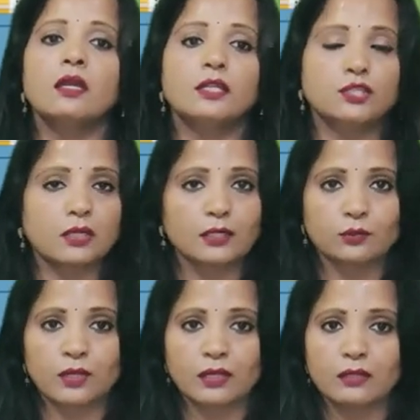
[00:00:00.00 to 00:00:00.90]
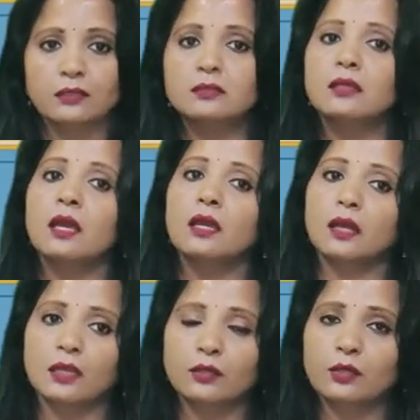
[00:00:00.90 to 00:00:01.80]
teacher educators,
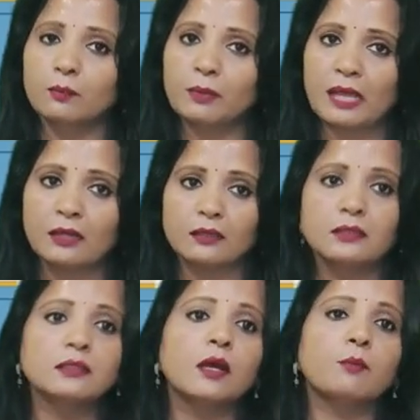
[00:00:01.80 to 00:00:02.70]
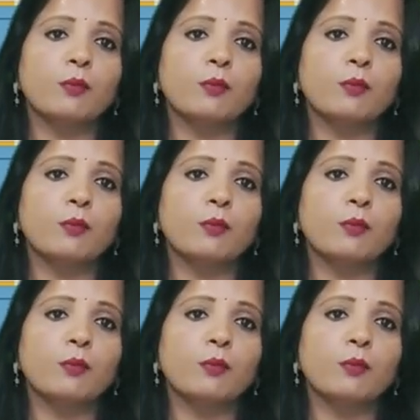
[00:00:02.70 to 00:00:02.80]
curriculum planners,